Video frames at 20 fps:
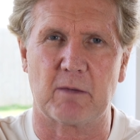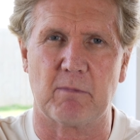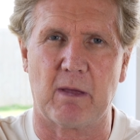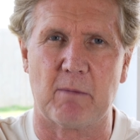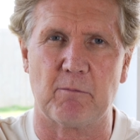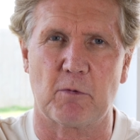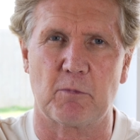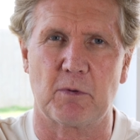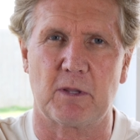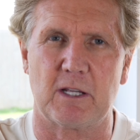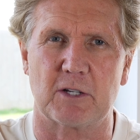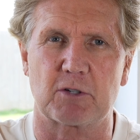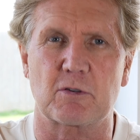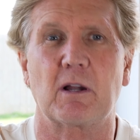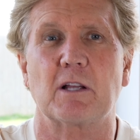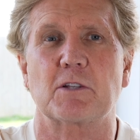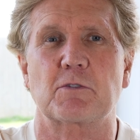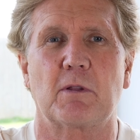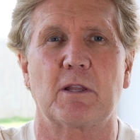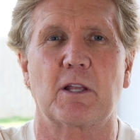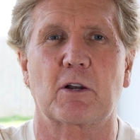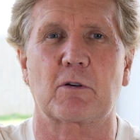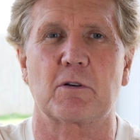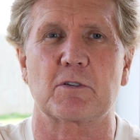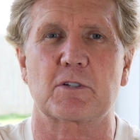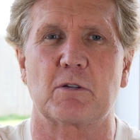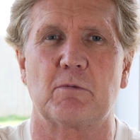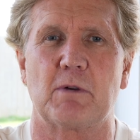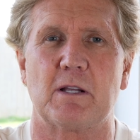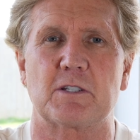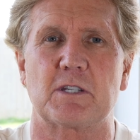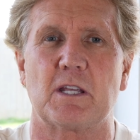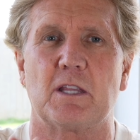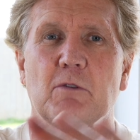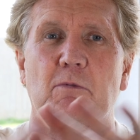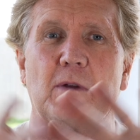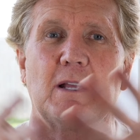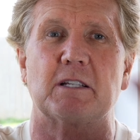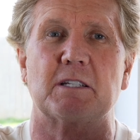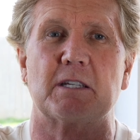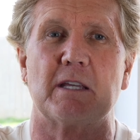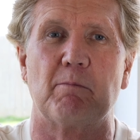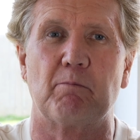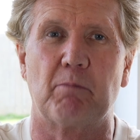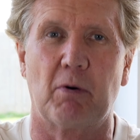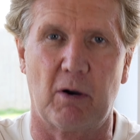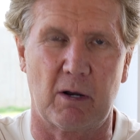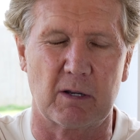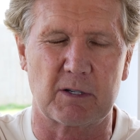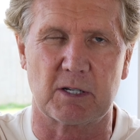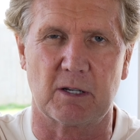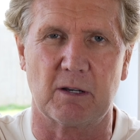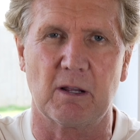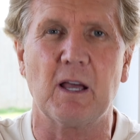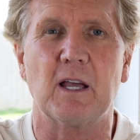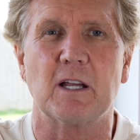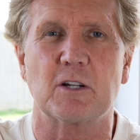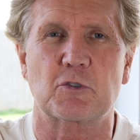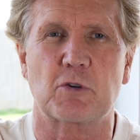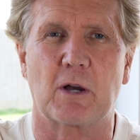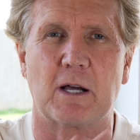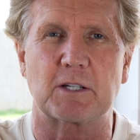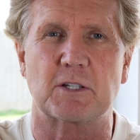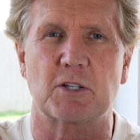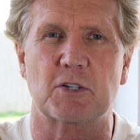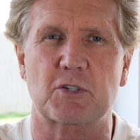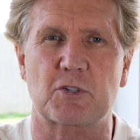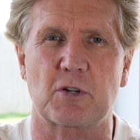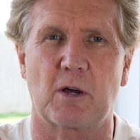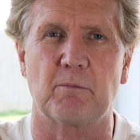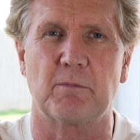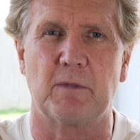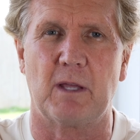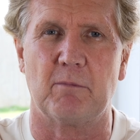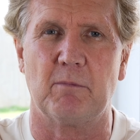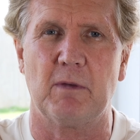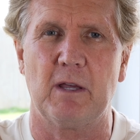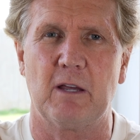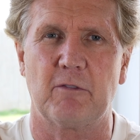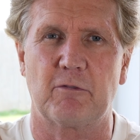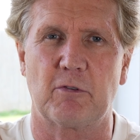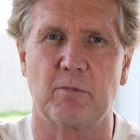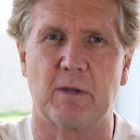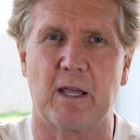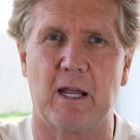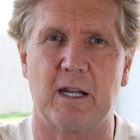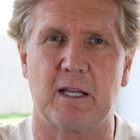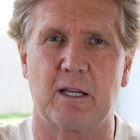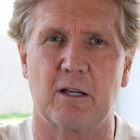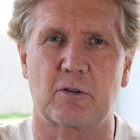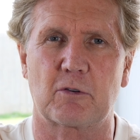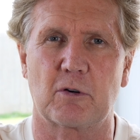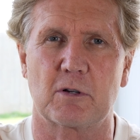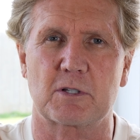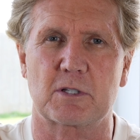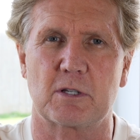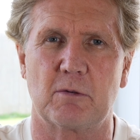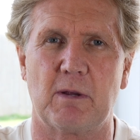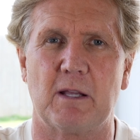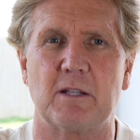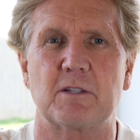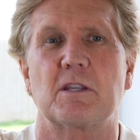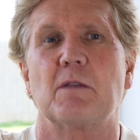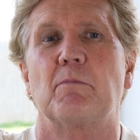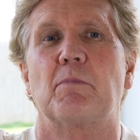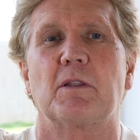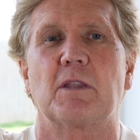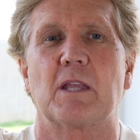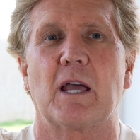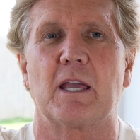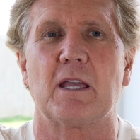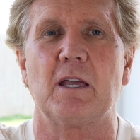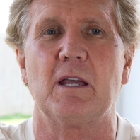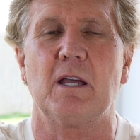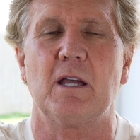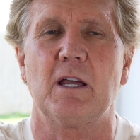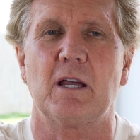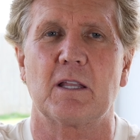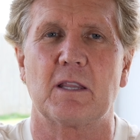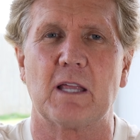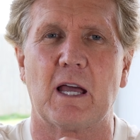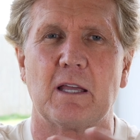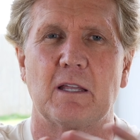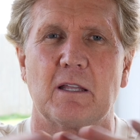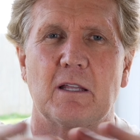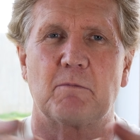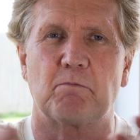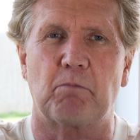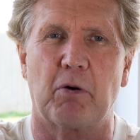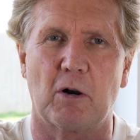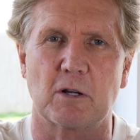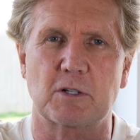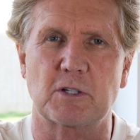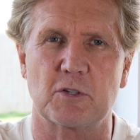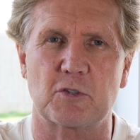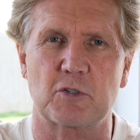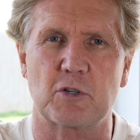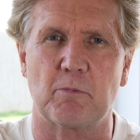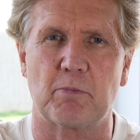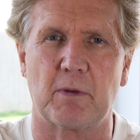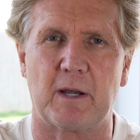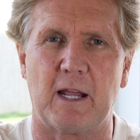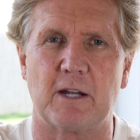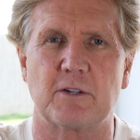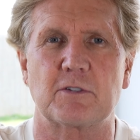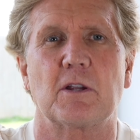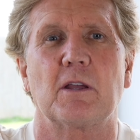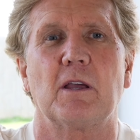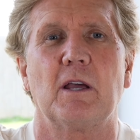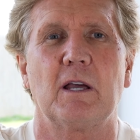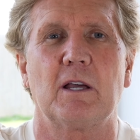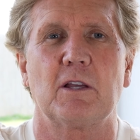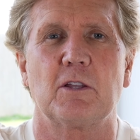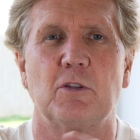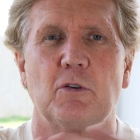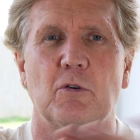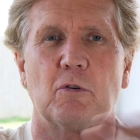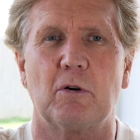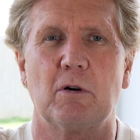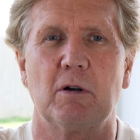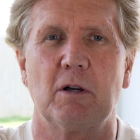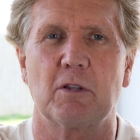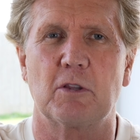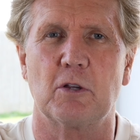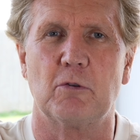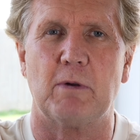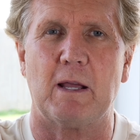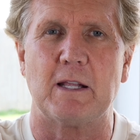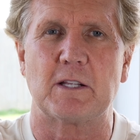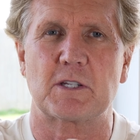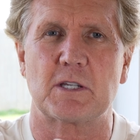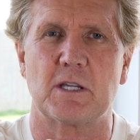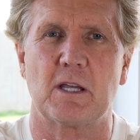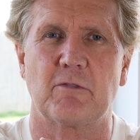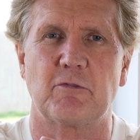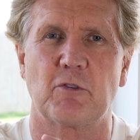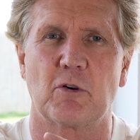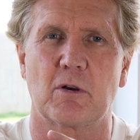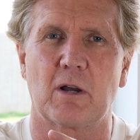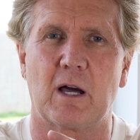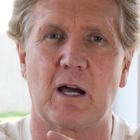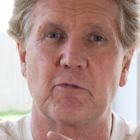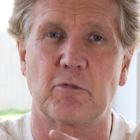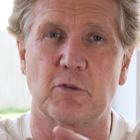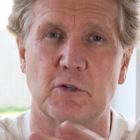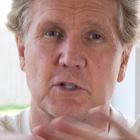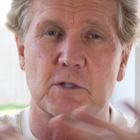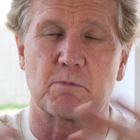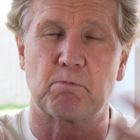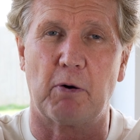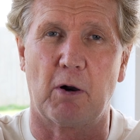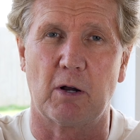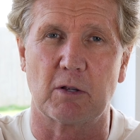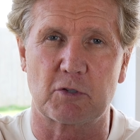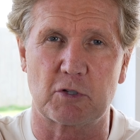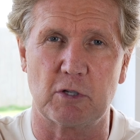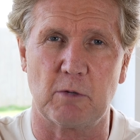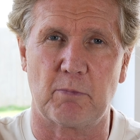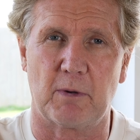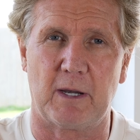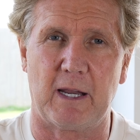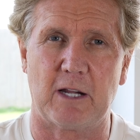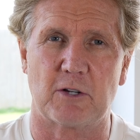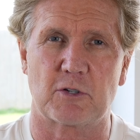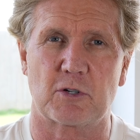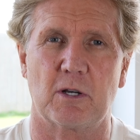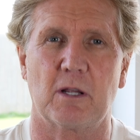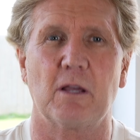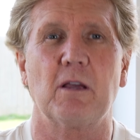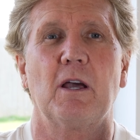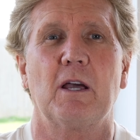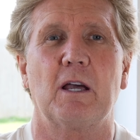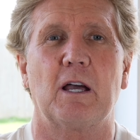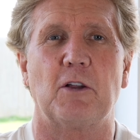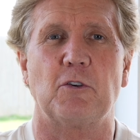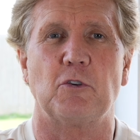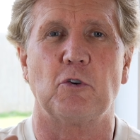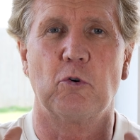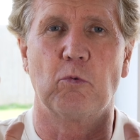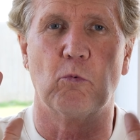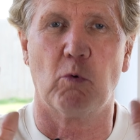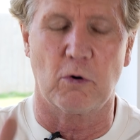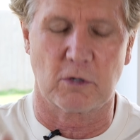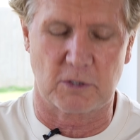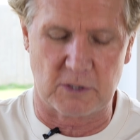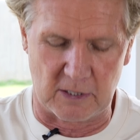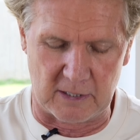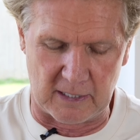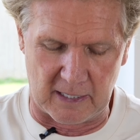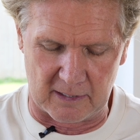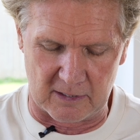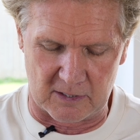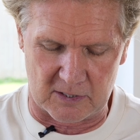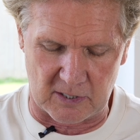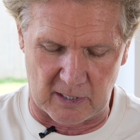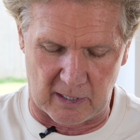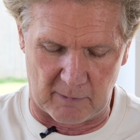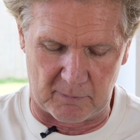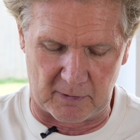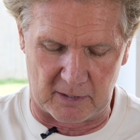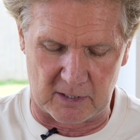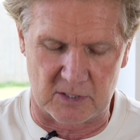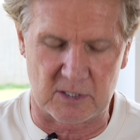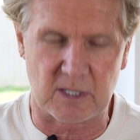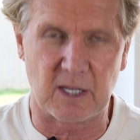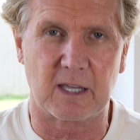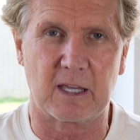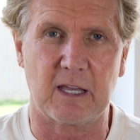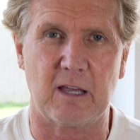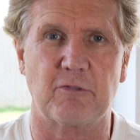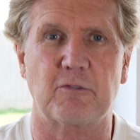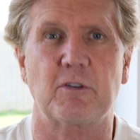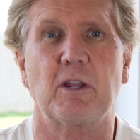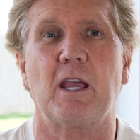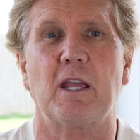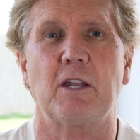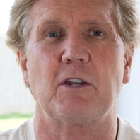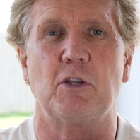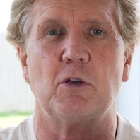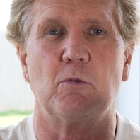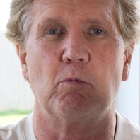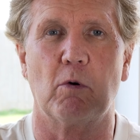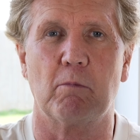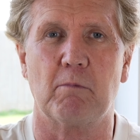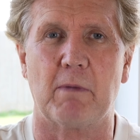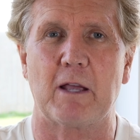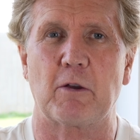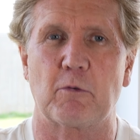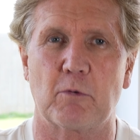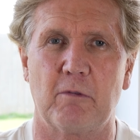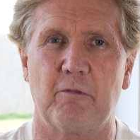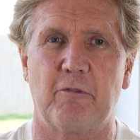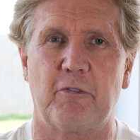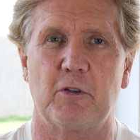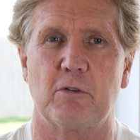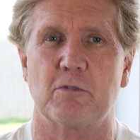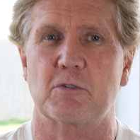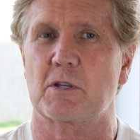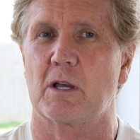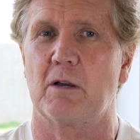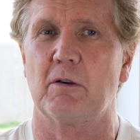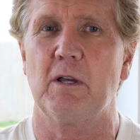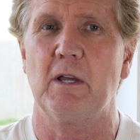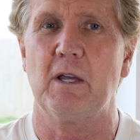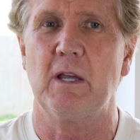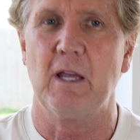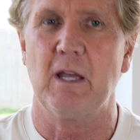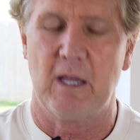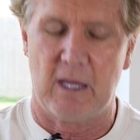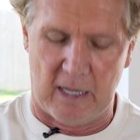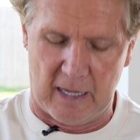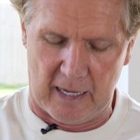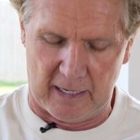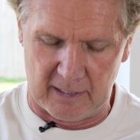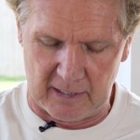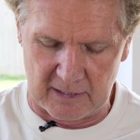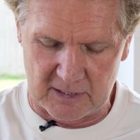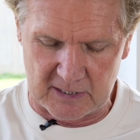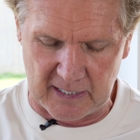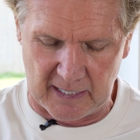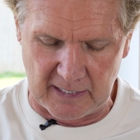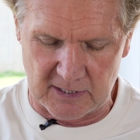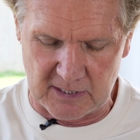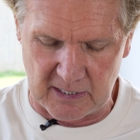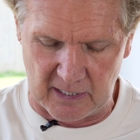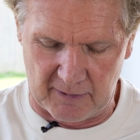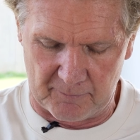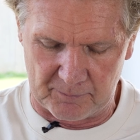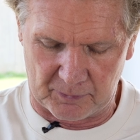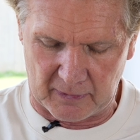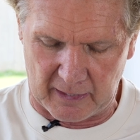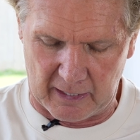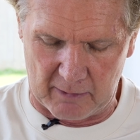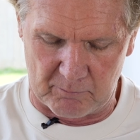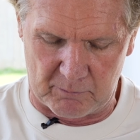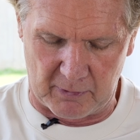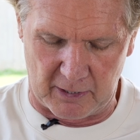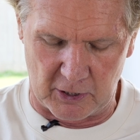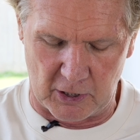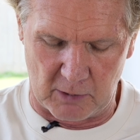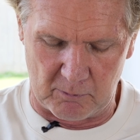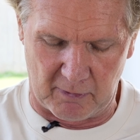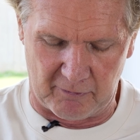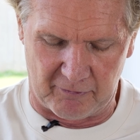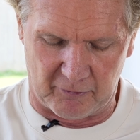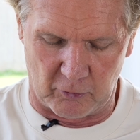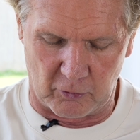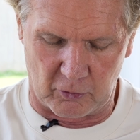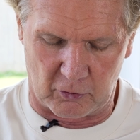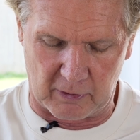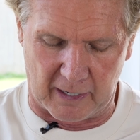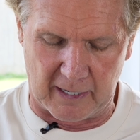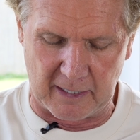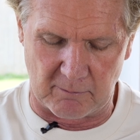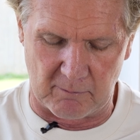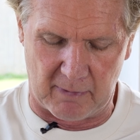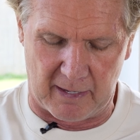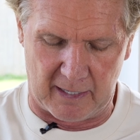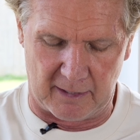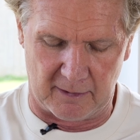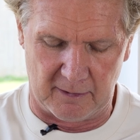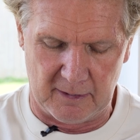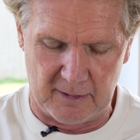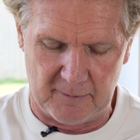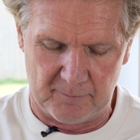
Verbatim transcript: Remember with the Israelites when they crossed the Red Sea, the Red Sea parted, tried to stop them from getting across the Red Sea, but they They, it parted supernaturally. Your, the Red Sea of your life will just part supernaturally, and you'll walk to the other side because the gift in you will make room for you. So, and it says here, and bring you before great men.